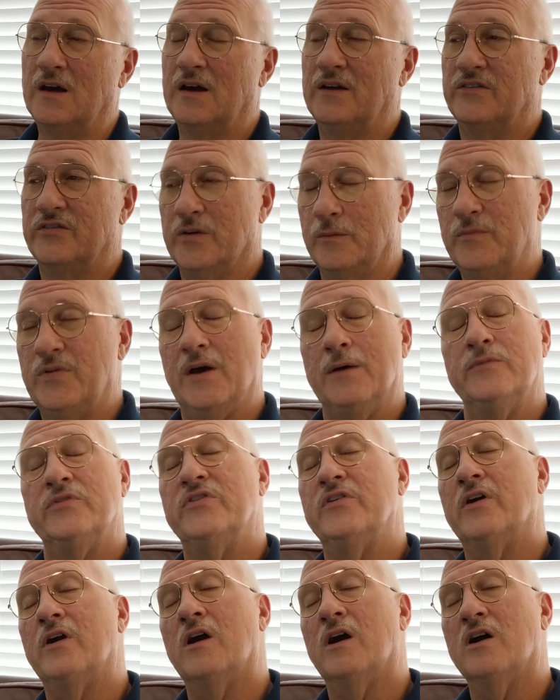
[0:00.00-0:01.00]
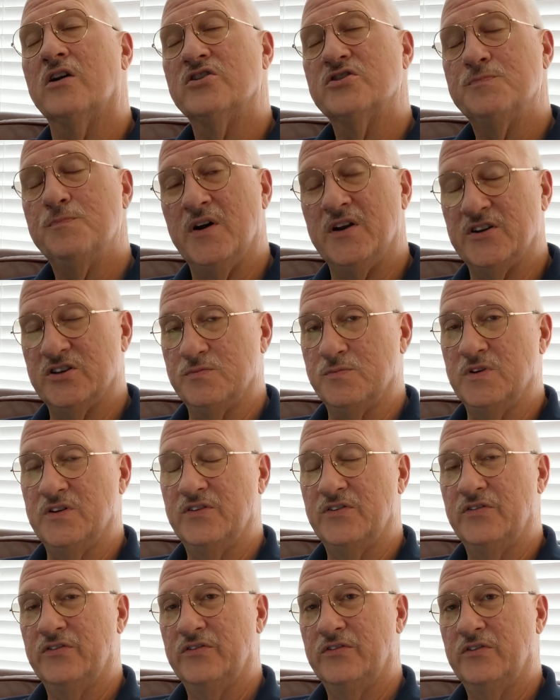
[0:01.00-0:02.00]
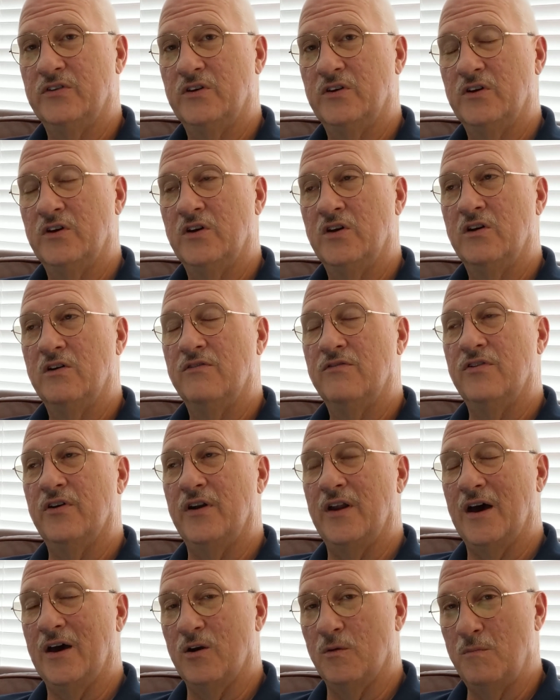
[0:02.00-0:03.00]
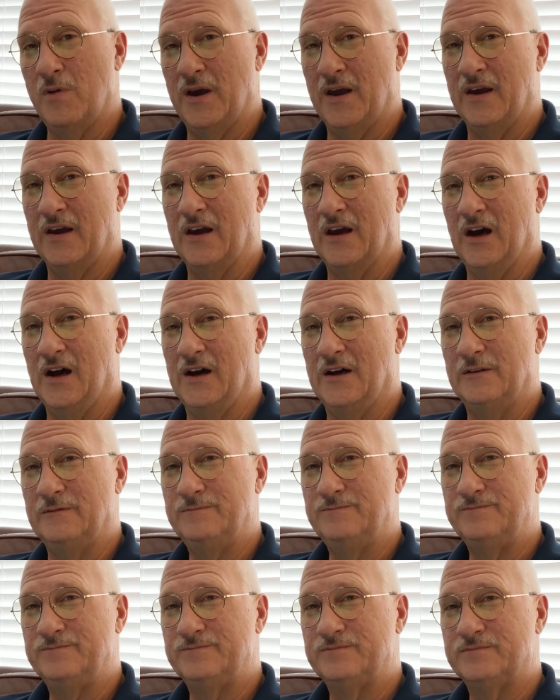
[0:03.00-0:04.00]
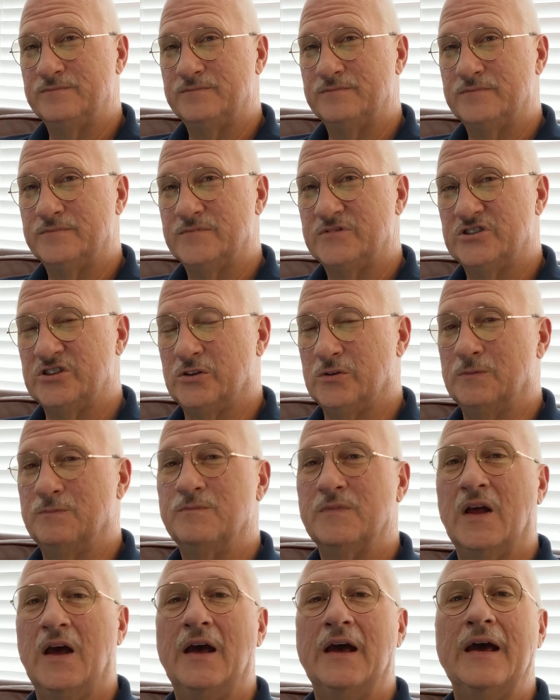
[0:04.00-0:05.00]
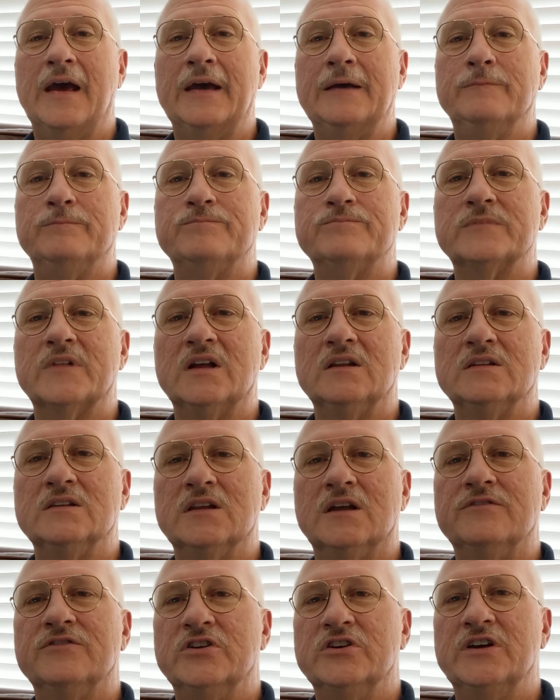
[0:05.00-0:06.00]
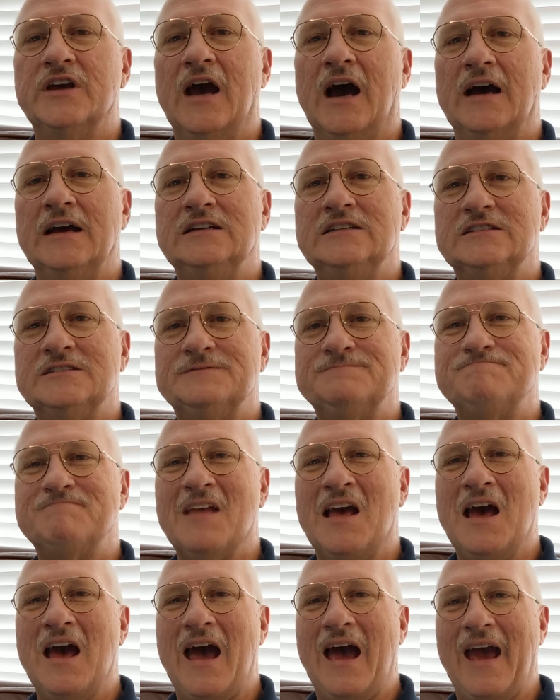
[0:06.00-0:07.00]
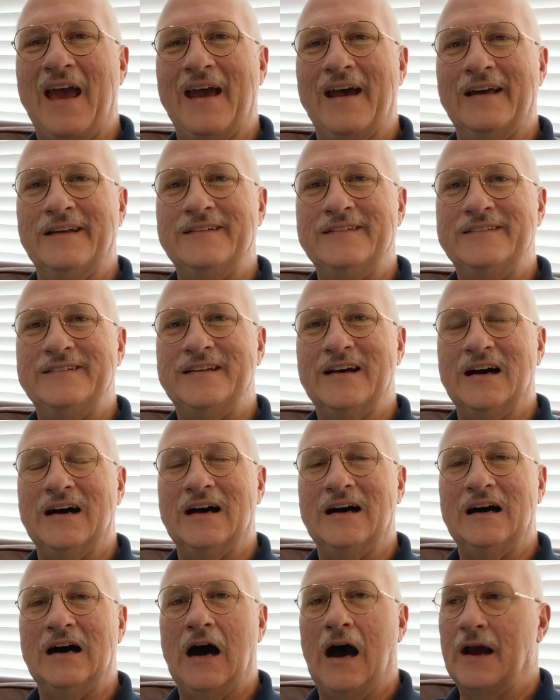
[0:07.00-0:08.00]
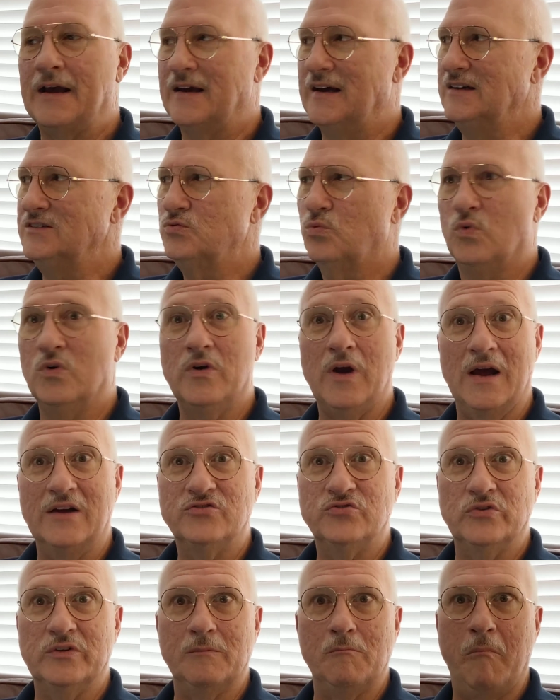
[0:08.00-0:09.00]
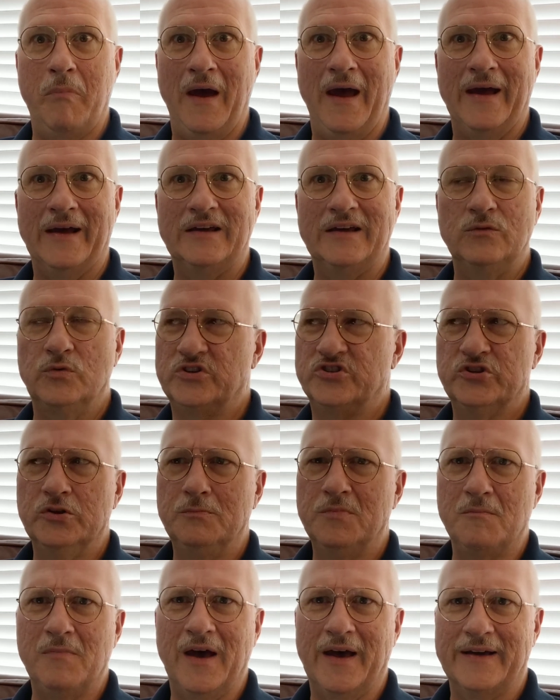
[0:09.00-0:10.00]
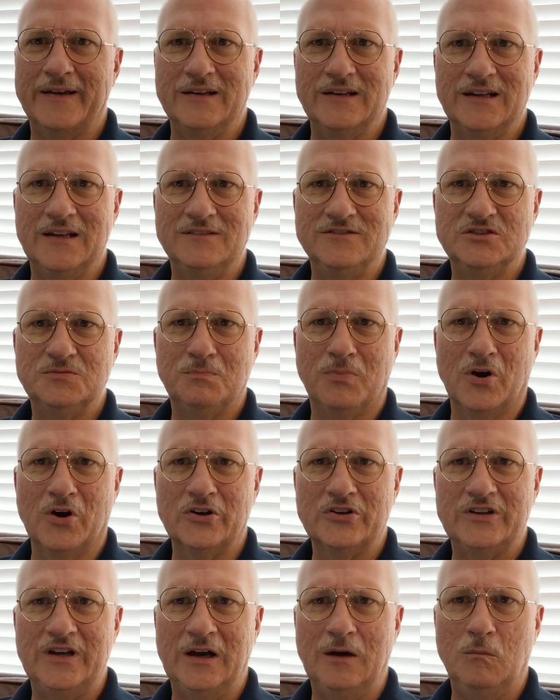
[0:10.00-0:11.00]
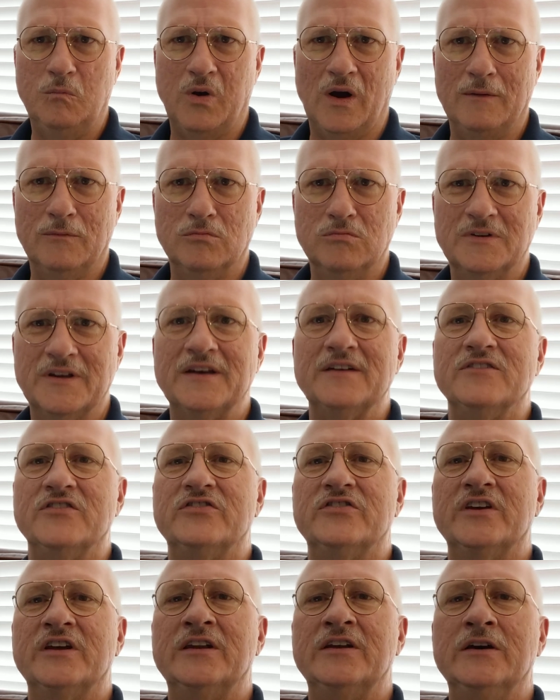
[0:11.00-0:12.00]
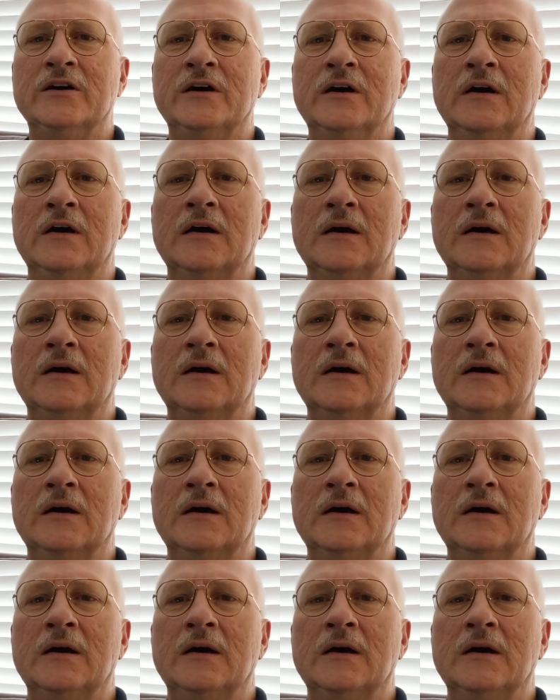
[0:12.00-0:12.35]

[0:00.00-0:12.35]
And sometimes there are harsh punishments for not obeying God. So, hey, love you guys. And uh, I guess we're actually back. We should be back in Loves Park now. Probably have seen you.